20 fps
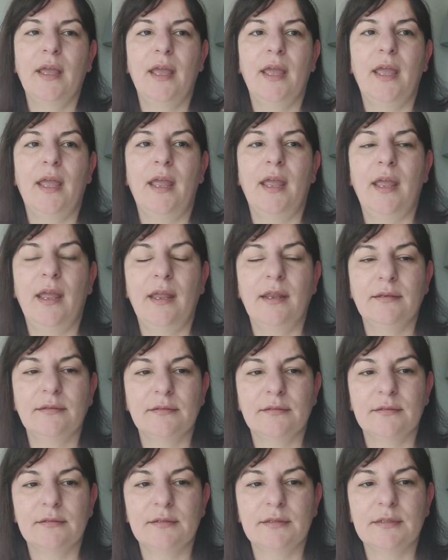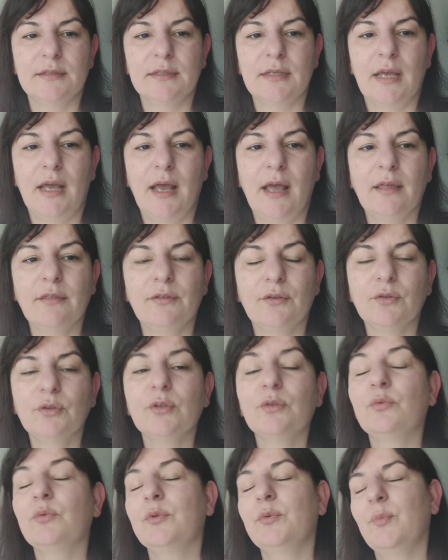and I thought
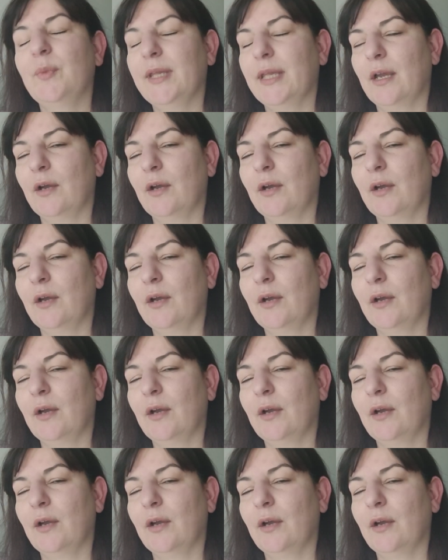it would be